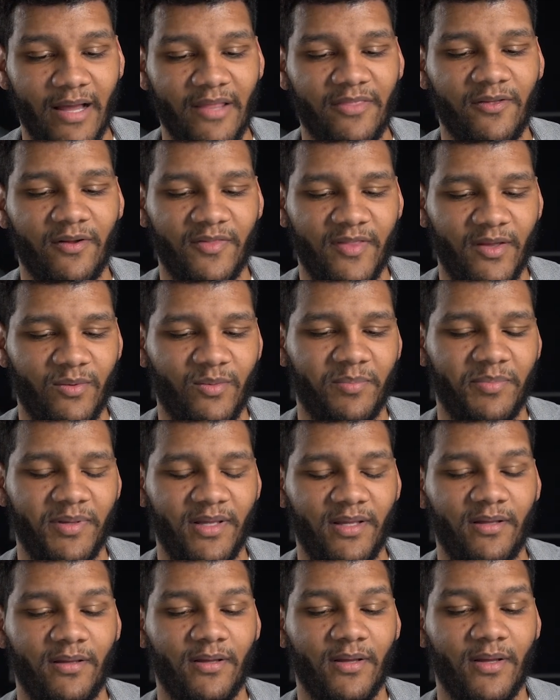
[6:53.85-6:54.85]
I thought they would
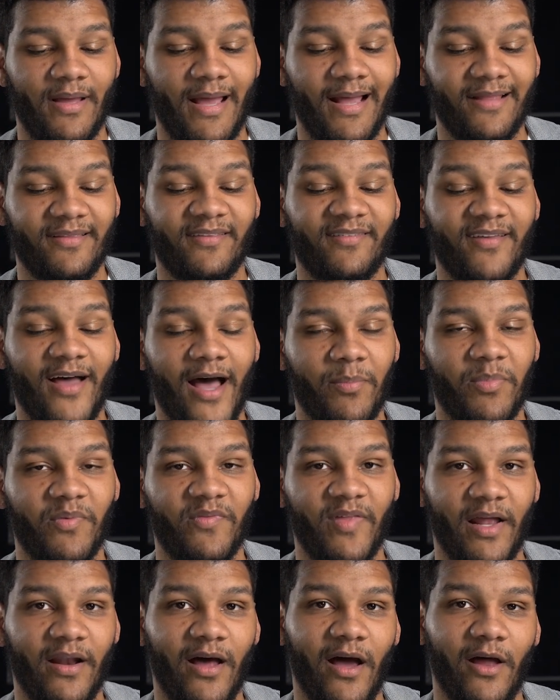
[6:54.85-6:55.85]
be at the top
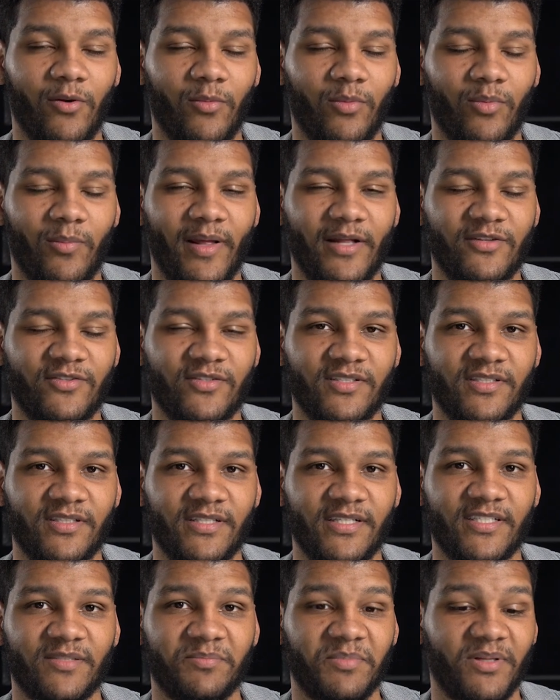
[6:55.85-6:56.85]
of that honorable mentions
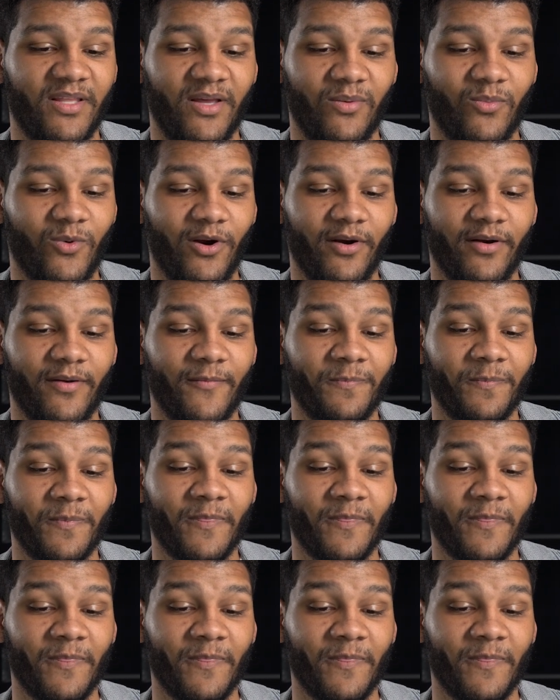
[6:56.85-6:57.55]
list, but they weren't.